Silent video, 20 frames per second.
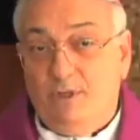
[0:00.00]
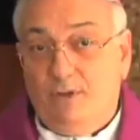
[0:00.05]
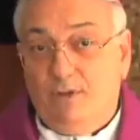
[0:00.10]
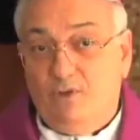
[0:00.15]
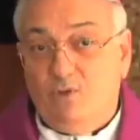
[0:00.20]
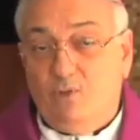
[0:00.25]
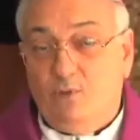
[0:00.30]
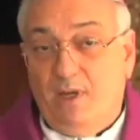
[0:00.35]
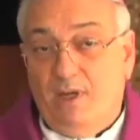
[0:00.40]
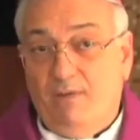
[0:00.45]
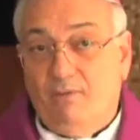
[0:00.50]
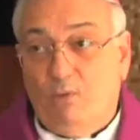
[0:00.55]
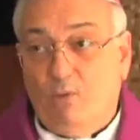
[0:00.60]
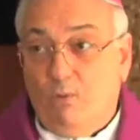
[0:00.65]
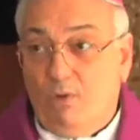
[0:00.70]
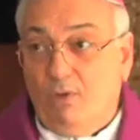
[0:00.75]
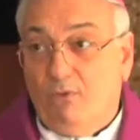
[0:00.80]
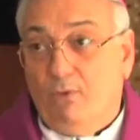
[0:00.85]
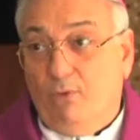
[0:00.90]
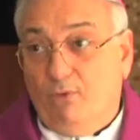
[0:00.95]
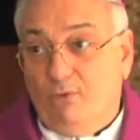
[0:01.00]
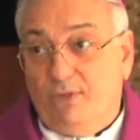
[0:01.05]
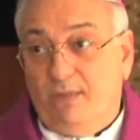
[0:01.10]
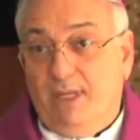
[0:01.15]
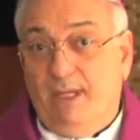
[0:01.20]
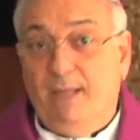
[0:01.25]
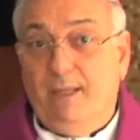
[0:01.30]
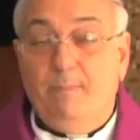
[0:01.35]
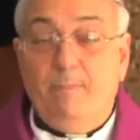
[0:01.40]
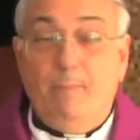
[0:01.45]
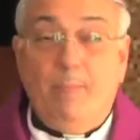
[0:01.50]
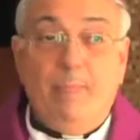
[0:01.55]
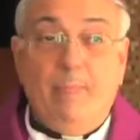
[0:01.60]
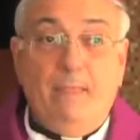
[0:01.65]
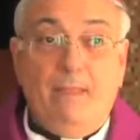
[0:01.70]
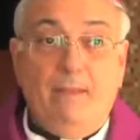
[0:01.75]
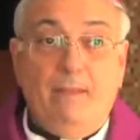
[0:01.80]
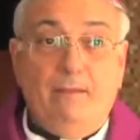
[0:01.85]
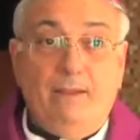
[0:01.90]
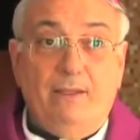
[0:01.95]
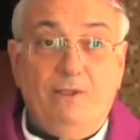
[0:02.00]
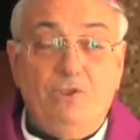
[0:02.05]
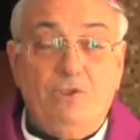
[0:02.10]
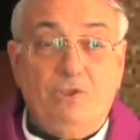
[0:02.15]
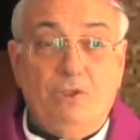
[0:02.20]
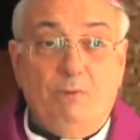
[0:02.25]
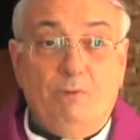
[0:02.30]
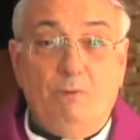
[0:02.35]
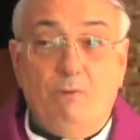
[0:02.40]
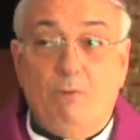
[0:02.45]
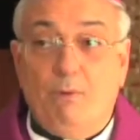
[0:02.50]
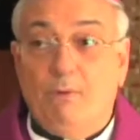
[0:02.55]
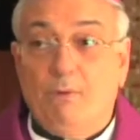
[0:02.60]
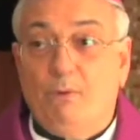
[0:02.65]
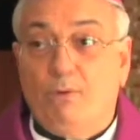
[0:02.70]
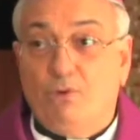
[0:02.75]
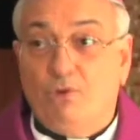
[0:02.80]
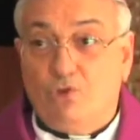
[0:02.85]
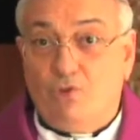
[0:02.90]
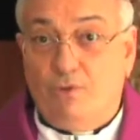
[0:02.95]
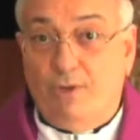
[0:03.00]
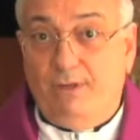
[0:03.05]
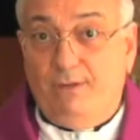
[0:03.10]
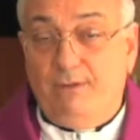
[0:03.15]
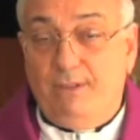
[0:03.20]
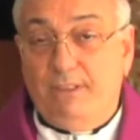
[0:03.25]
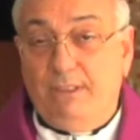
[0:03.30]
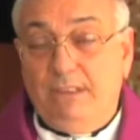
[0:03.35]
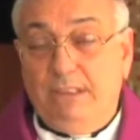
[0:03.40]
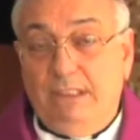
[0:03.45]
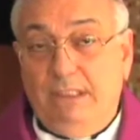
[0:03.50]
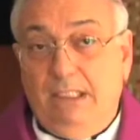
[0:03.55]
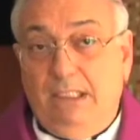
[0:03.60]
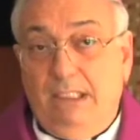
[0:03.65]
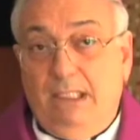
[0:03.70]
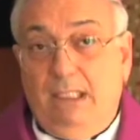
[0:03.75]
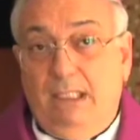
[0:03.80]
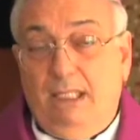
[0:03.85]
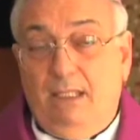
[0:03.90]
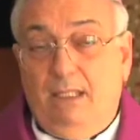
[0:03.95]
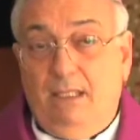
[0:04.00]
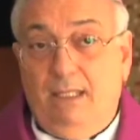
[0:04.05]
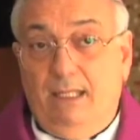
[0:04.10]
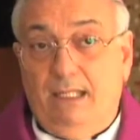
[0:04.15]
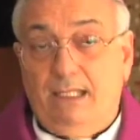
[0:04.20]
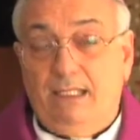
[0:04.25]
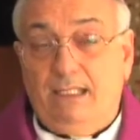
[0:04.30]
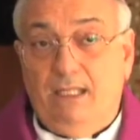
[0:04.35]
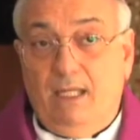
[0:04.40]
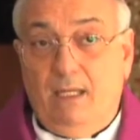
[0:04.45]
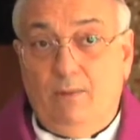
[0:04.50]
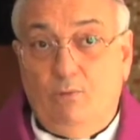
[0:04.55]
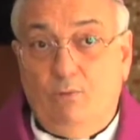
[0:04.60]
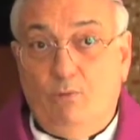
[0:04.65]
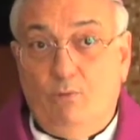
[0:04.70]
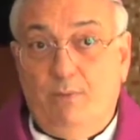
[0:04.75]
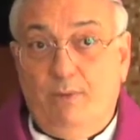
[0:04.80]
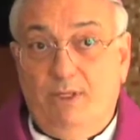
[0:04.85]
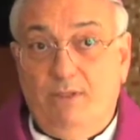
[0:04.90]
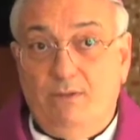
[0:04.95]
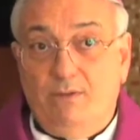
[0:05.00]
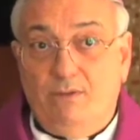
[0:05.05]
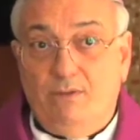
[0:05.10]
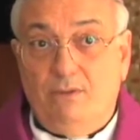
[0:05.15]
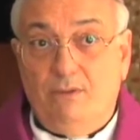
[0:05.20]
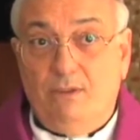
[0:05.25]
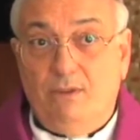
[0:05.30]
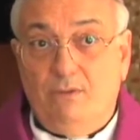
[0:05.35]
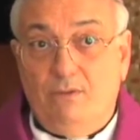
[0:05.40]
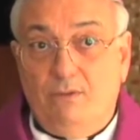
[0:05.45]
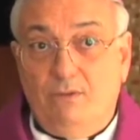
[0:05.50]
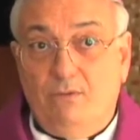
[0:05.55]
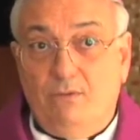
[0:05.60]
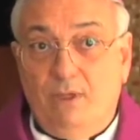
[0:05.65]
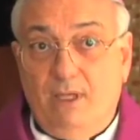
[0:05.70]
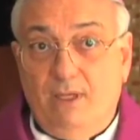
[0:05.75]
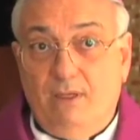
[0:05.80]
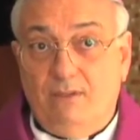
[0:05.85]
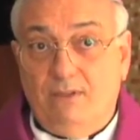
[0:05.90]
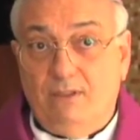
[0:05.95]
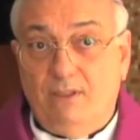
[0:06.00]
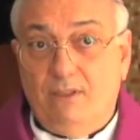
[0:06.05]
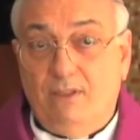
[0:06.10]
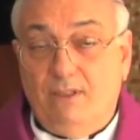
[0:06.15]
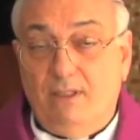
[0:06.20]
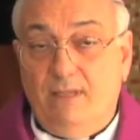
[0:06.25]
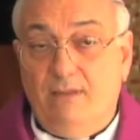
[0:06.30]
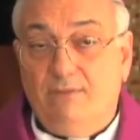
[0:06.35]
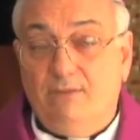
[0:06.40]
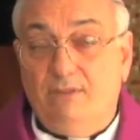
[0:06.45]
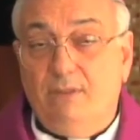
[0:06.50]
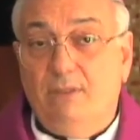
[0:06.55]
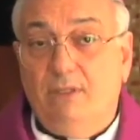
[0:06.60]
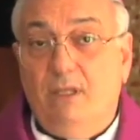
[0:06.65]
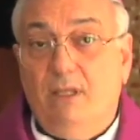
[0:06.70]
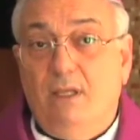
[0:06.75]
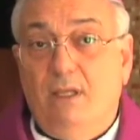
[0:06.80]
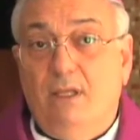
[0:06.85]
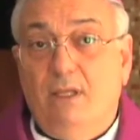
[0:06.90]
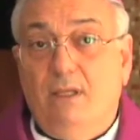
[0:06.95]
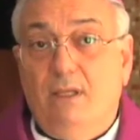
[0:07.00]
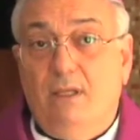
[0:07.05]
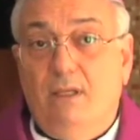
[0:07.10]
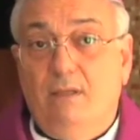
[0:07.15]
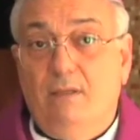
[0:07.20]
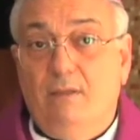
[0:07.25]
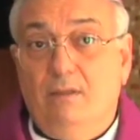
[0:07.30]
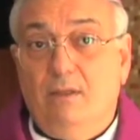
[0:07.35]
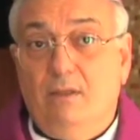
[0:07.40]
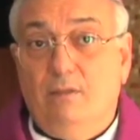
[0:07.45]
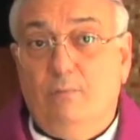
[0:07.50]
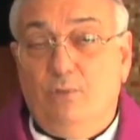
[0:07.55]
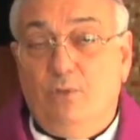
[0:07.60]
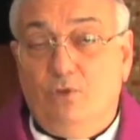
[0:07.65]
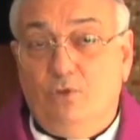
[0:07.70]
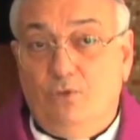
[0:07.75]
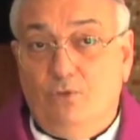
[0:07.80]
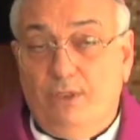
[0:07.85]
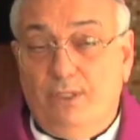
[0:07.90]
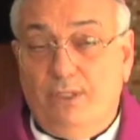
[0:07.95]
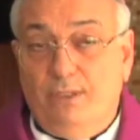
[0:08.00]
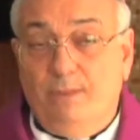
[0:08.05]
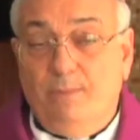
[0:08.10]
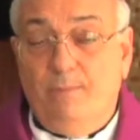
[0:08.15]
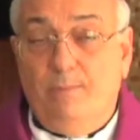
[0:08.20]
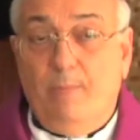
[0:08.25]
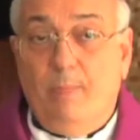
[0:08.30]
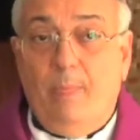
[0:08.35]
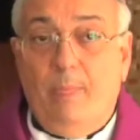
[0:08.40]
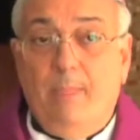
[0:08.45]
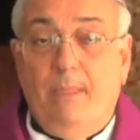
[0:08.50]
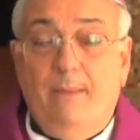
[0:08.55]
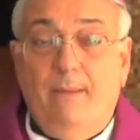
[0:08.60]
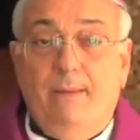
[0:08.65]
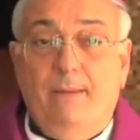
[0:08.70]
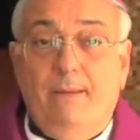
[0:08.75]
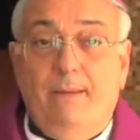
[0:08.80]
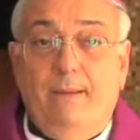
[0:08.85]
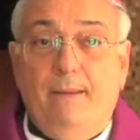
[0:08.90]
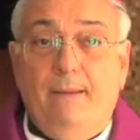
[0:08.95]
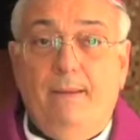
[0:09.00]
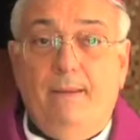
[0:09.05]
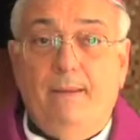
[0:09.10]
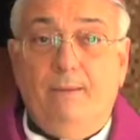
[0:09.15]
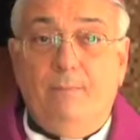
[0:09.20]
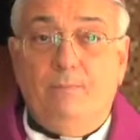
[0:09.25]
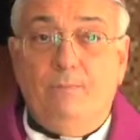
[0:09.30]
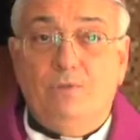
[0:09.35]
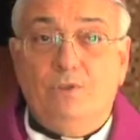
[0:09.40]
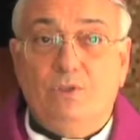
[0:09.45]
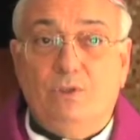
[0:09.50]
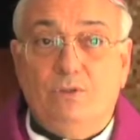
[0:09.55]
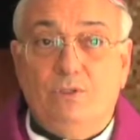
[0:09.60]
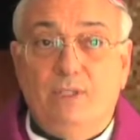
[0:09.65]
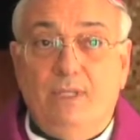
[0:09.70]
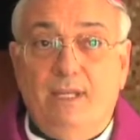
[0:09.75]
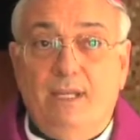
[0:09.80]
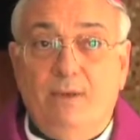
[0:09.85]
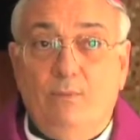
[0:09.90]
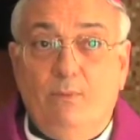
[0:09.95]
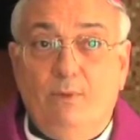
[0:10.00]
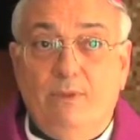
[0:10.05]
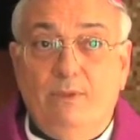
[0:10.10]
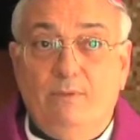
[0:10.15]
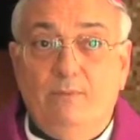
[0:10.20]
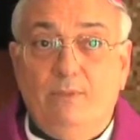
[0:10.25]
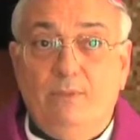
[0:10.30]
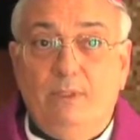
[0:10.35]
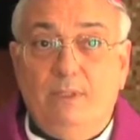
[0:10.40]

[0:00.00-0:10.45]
years we have the World Youth Day. And last year we were in Australia. The next time will be in, in 2011 in uh, Madrid. Um, so today we